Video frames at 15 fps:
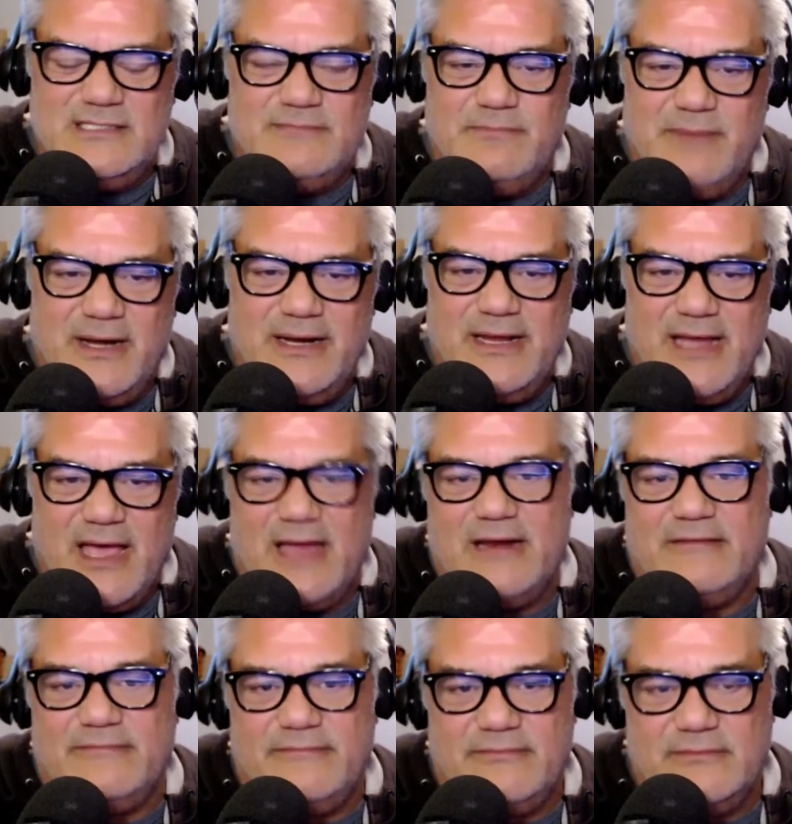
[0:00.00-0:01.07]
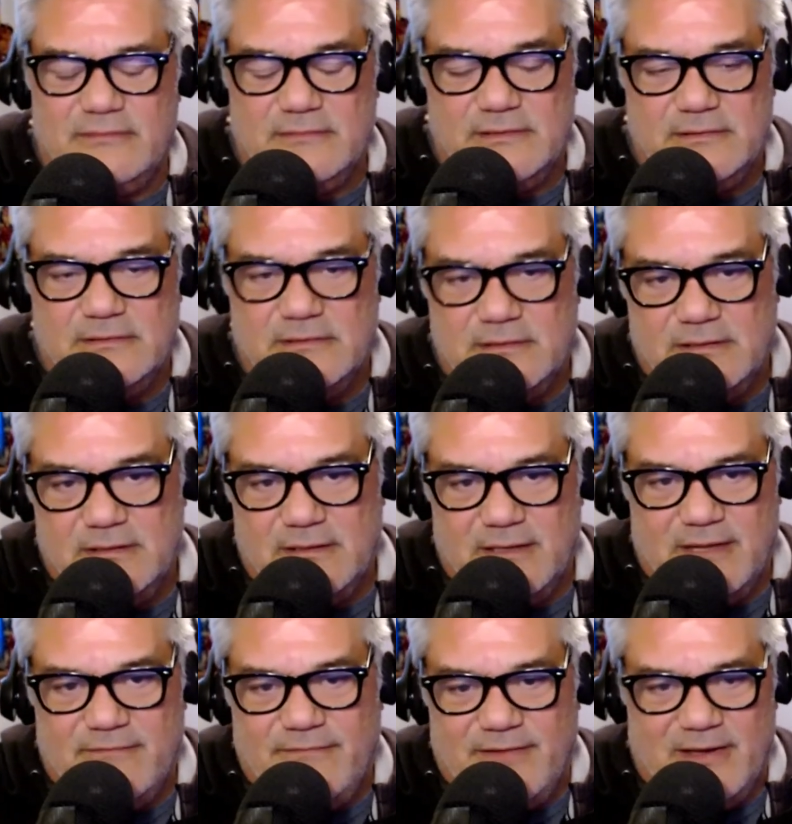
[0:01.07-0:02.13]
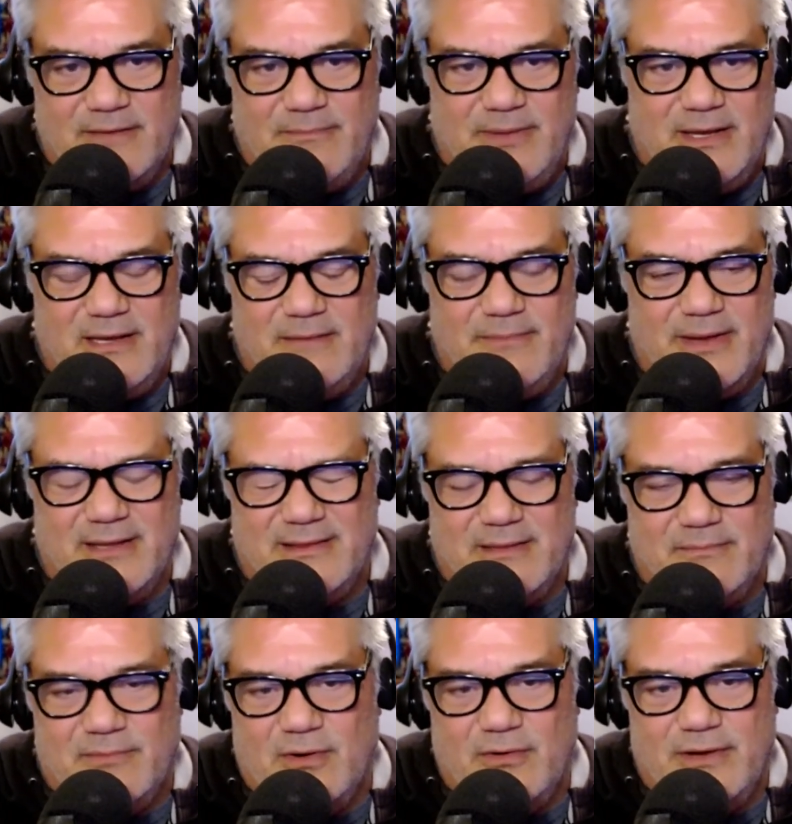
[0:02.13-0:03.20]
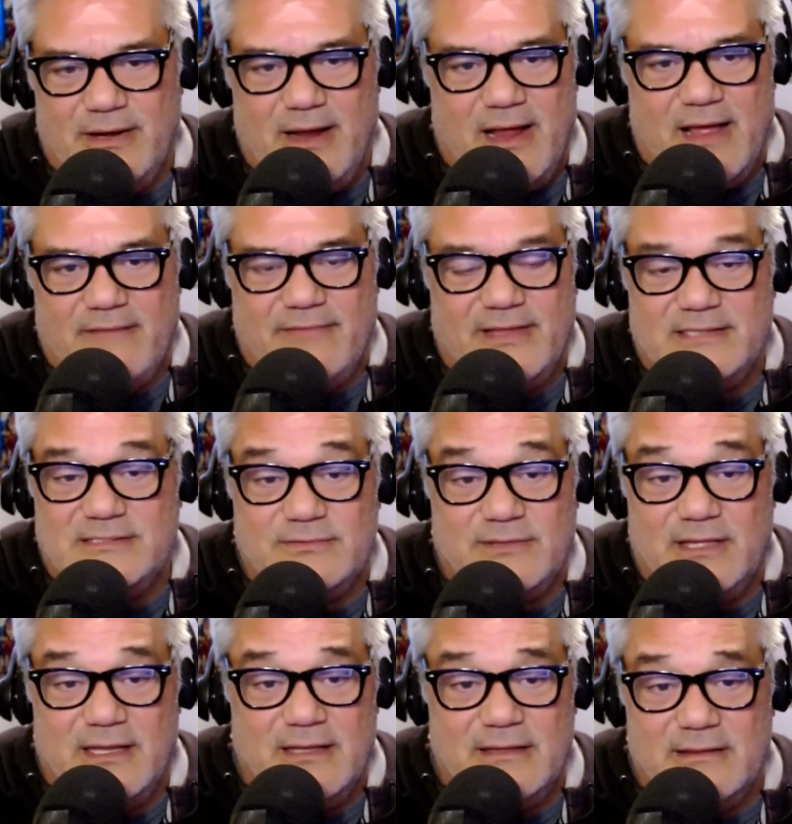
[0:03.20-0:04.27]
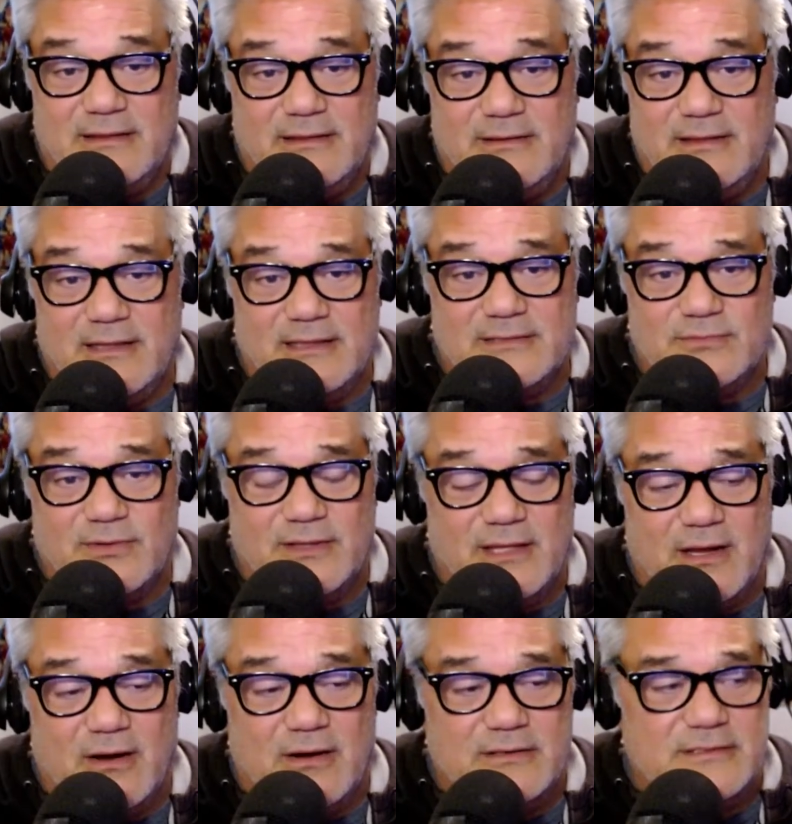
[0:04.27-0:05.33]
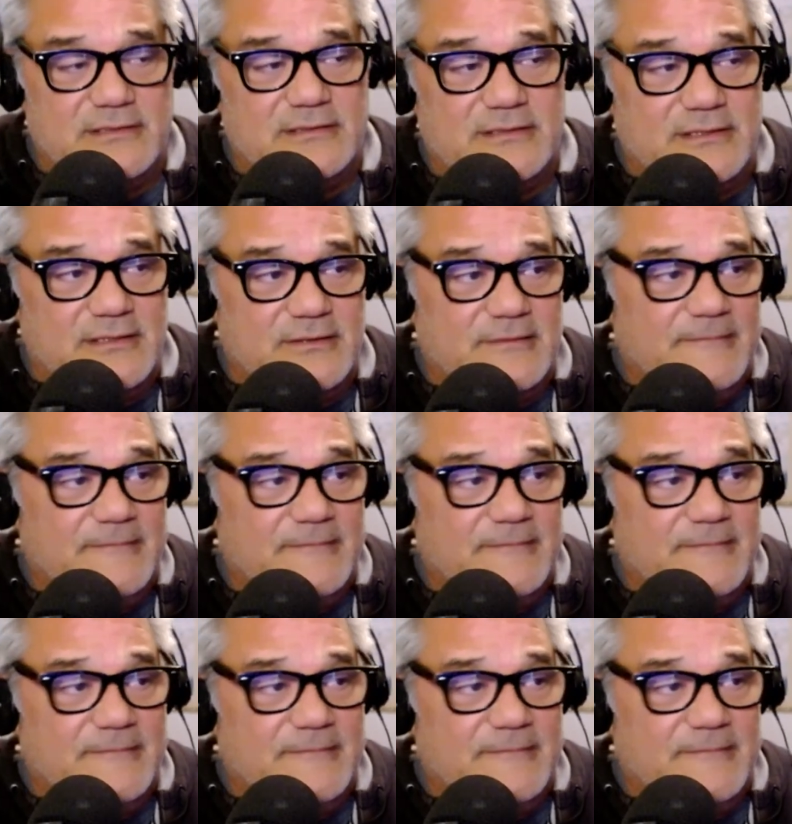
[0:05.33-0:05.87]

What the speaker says: money out of. You're like a fucking piggy bank that broke in half. That's what they are to you.